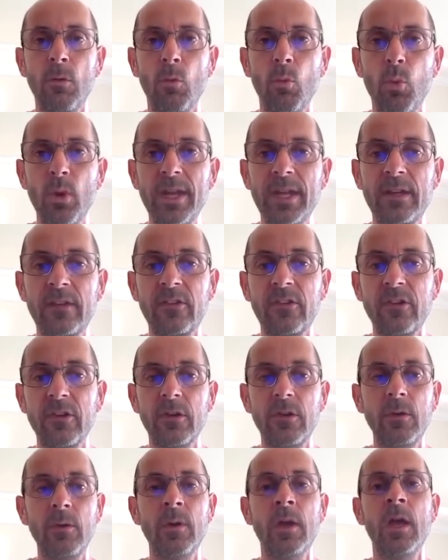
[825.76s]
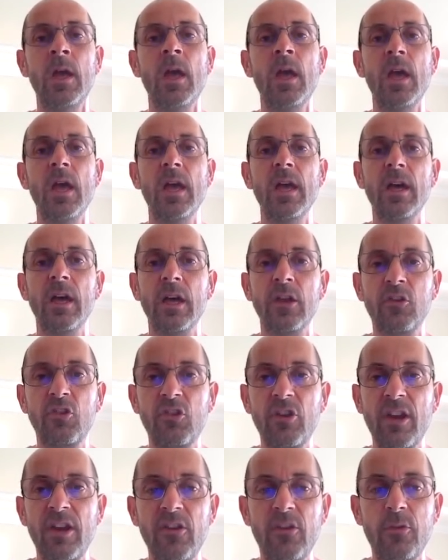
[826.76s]
Week two, a
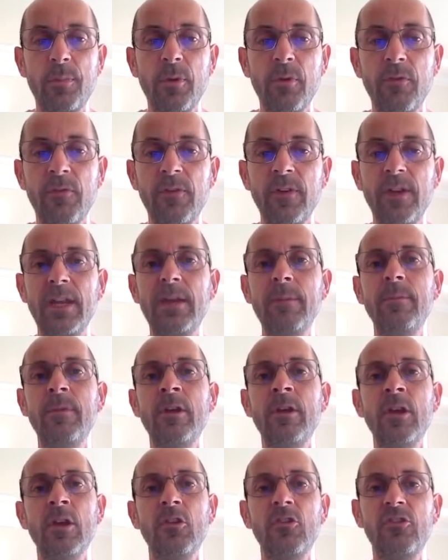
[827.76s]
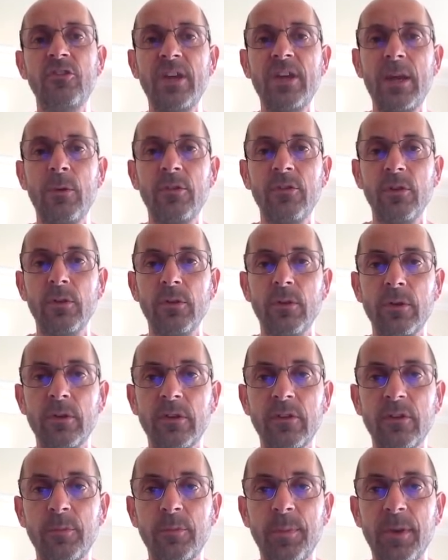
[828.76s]
changeable theme, showers are
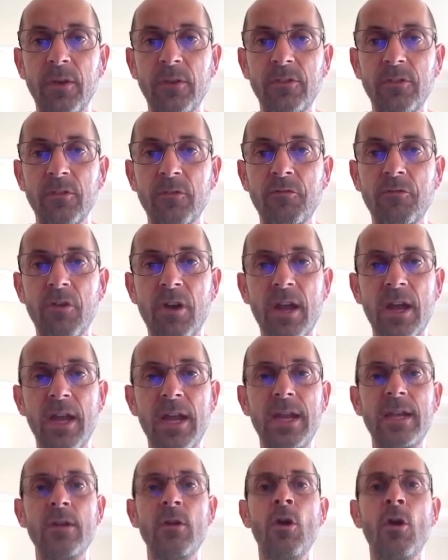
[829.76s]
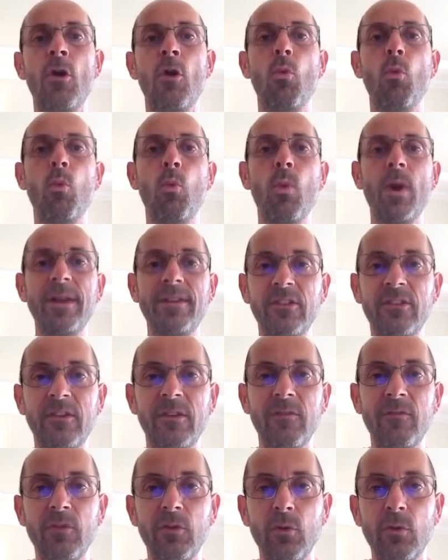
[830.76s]
longer spells of rain,
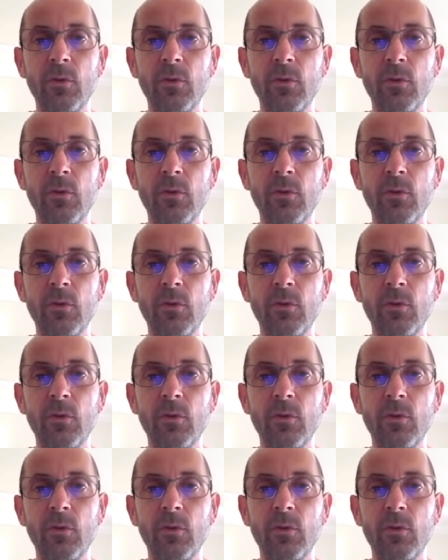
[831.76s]
wettest in the